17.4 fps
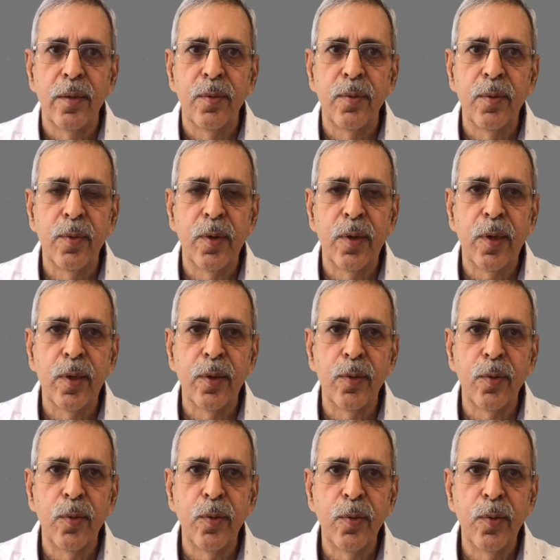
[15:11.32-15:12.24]
We will
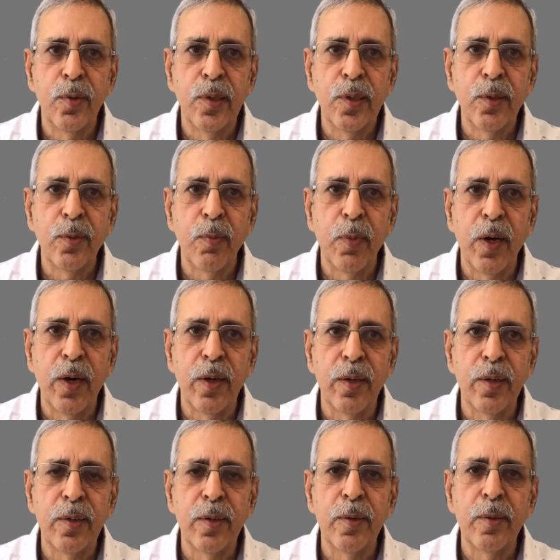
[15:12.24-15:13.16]
conclude this
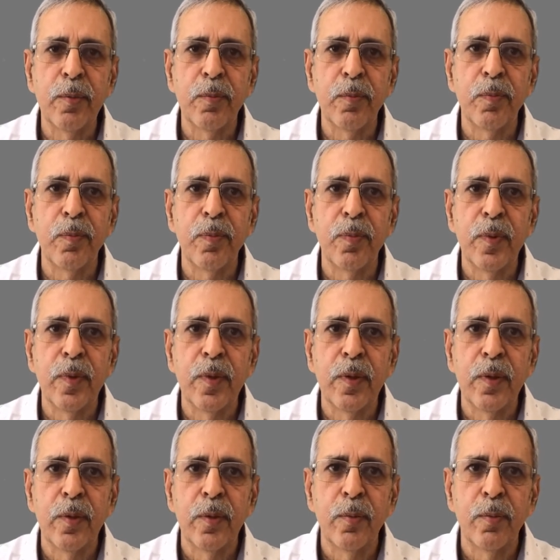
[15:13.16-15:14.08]
part
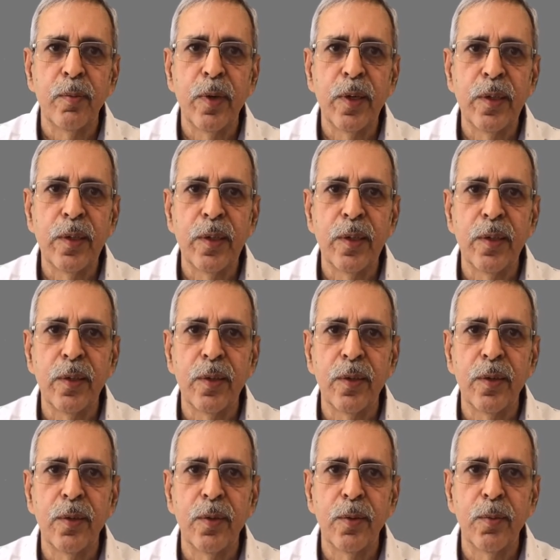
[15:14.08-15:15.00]
by
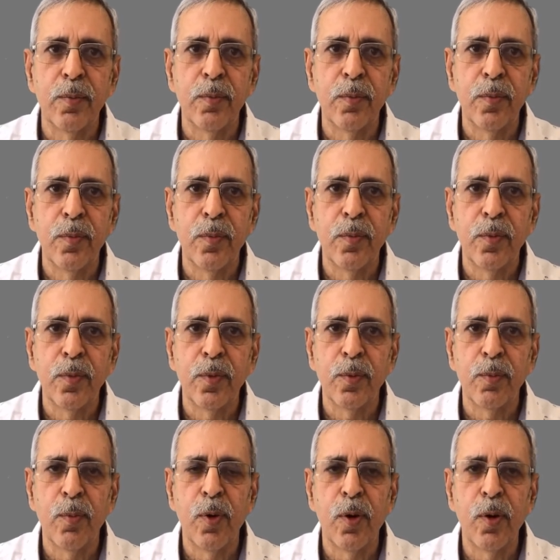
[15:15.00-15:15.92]
a
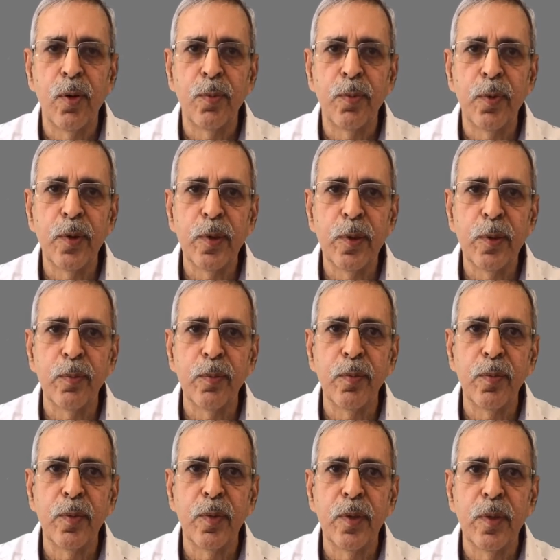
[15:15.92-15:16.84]
small
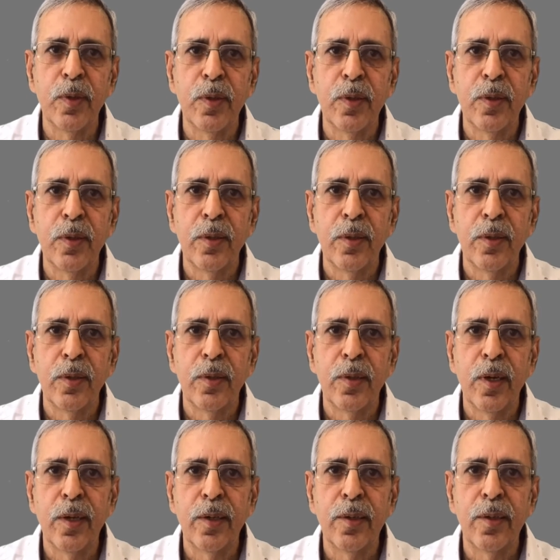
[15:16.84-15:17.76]
poem
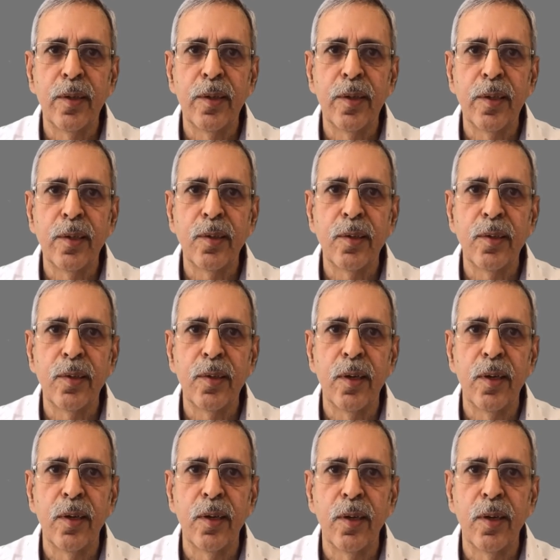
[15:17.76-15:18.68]
titled
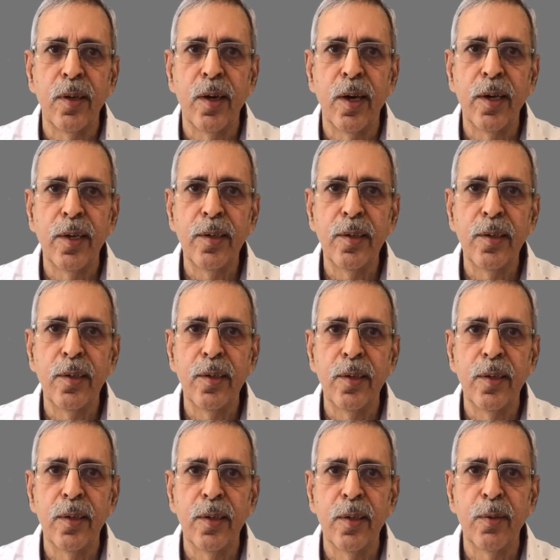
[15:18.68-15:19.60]
as
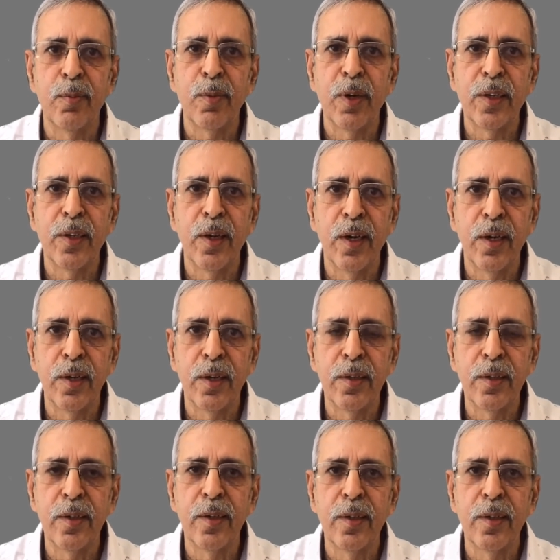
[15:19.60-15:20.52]
Light in My Heart.